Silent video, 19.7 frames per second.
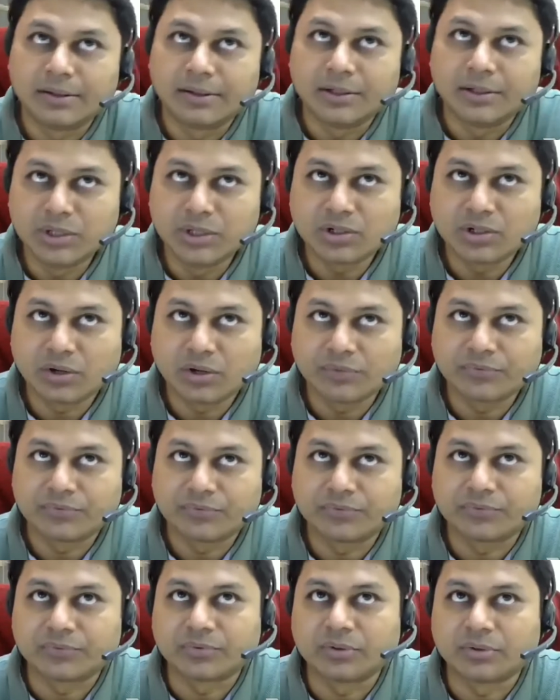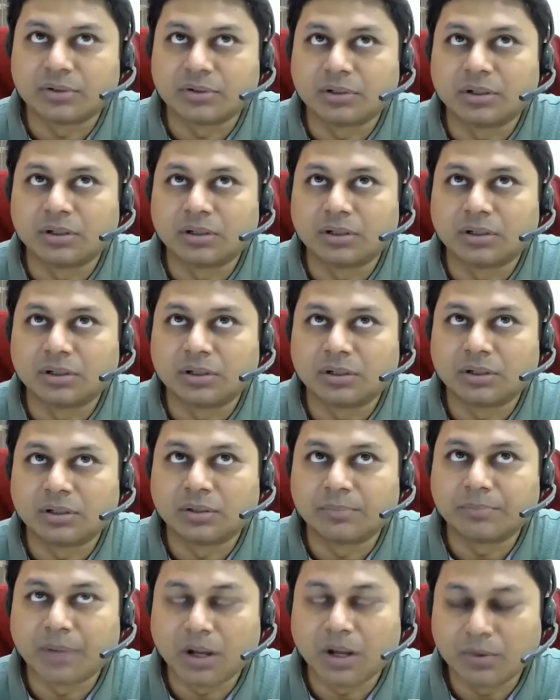unit of
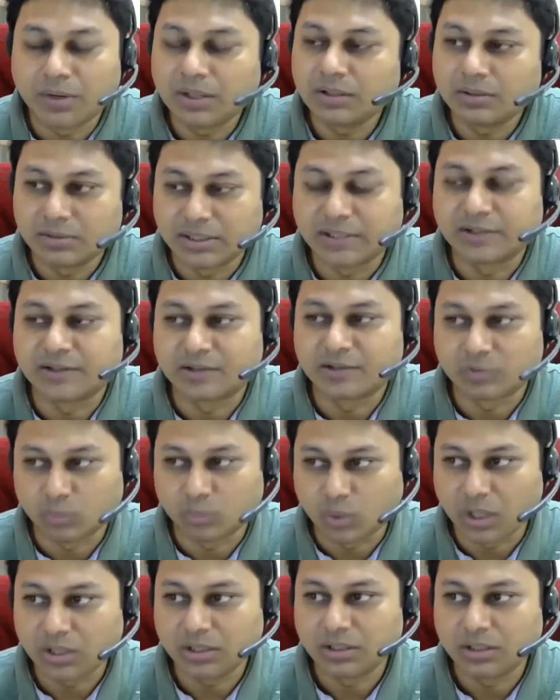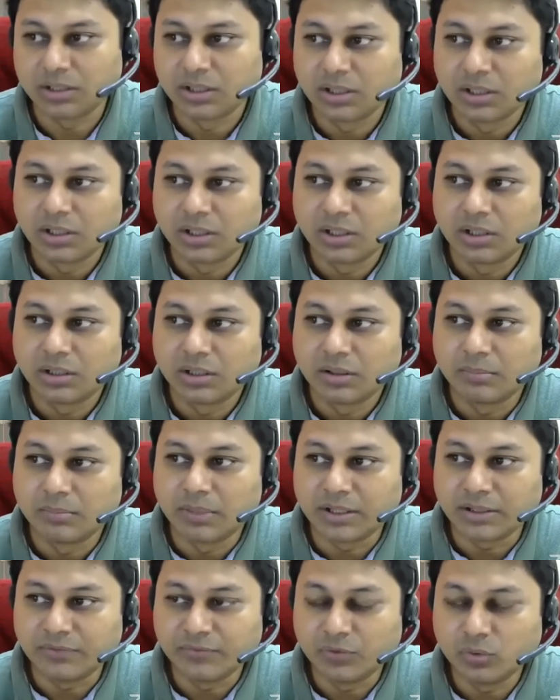power, that is watt.
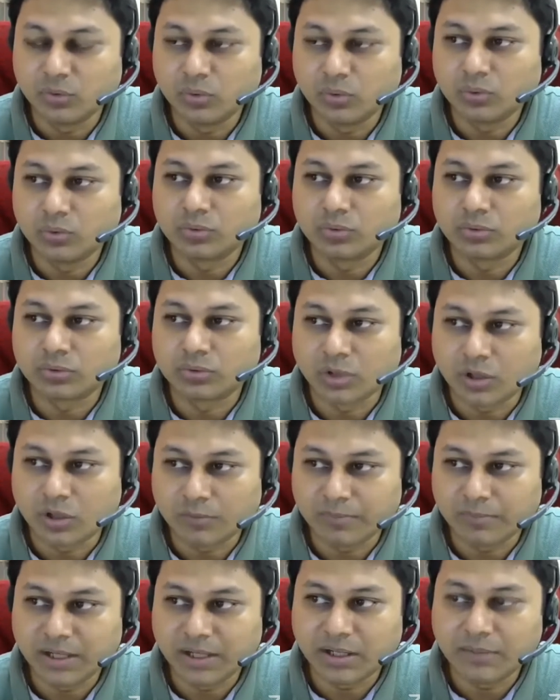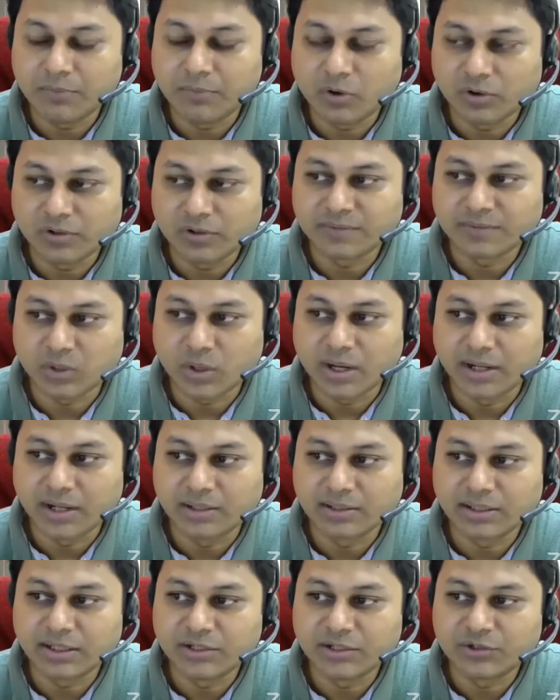But if you not make a mod of
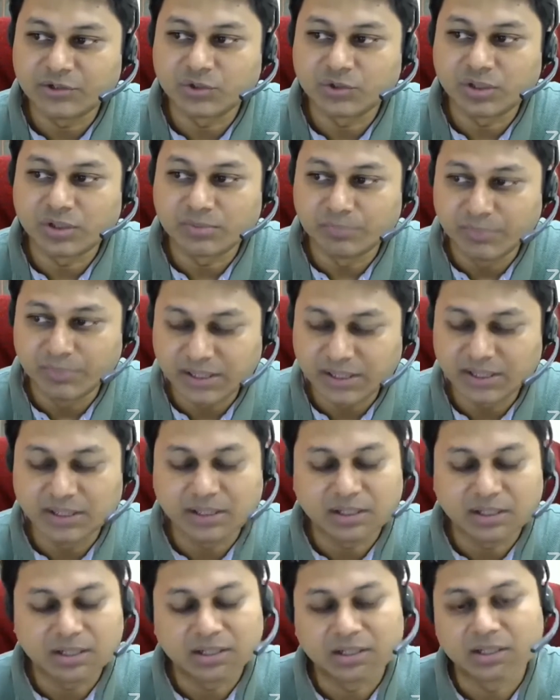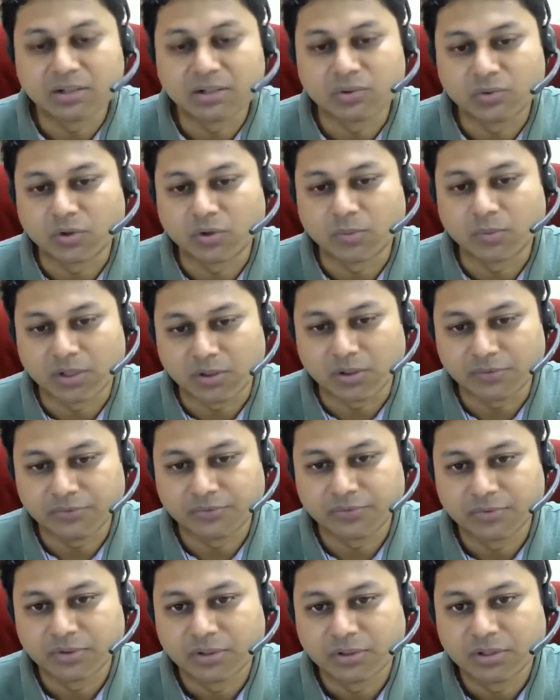square, then it should be root over of
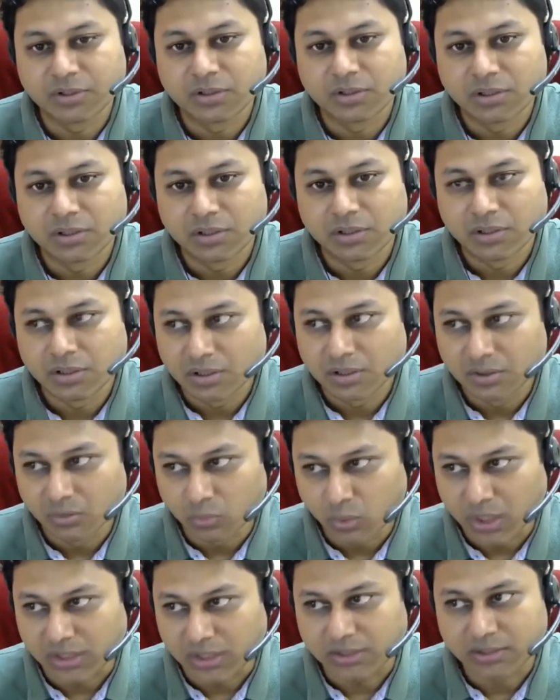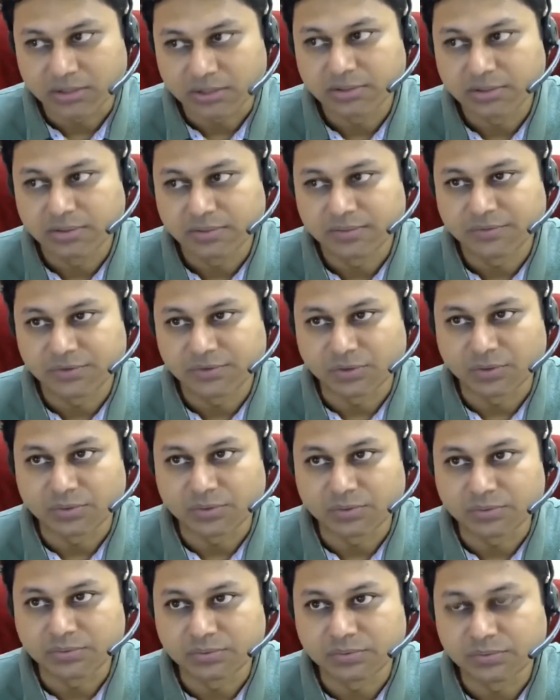watt.
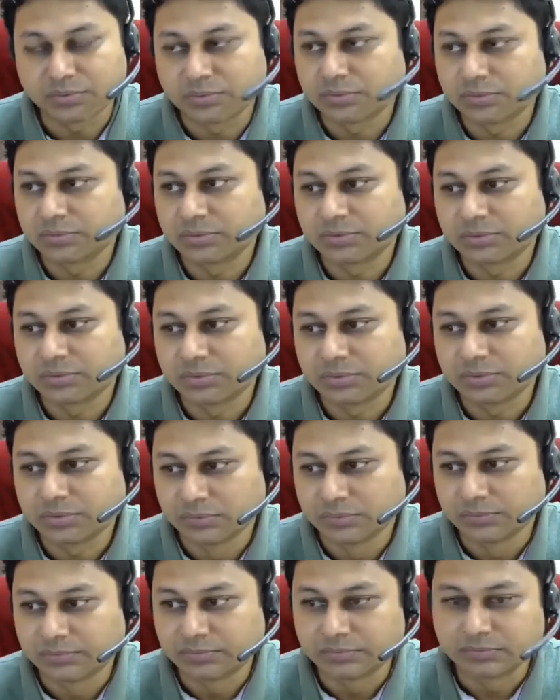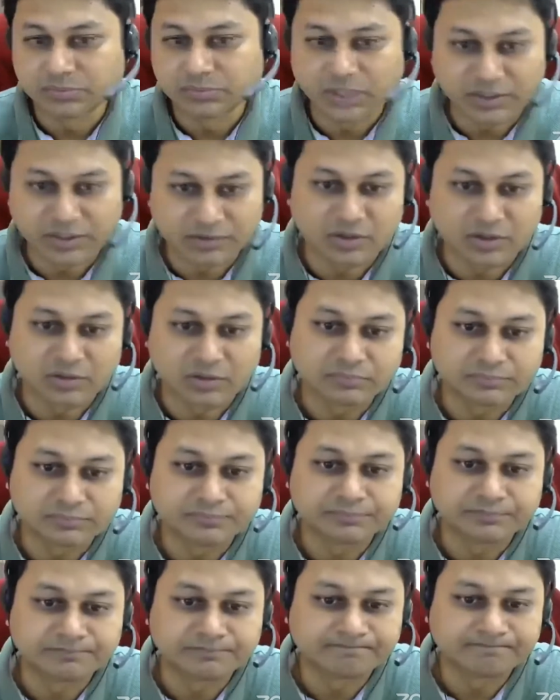So that's all.
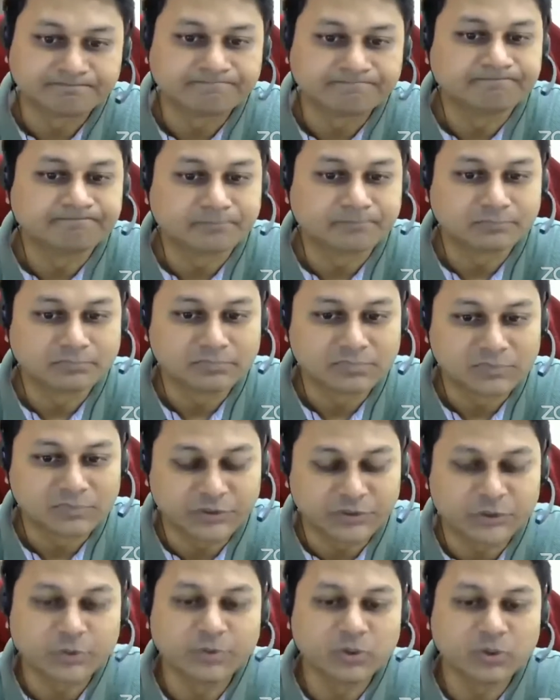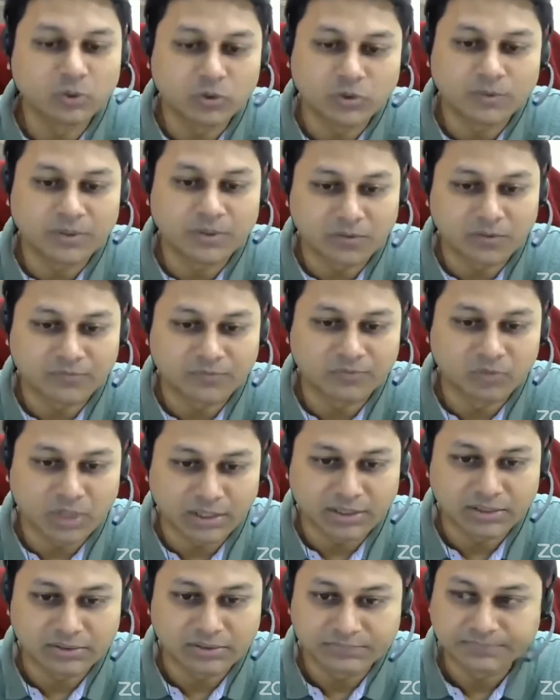It should be root over of watt.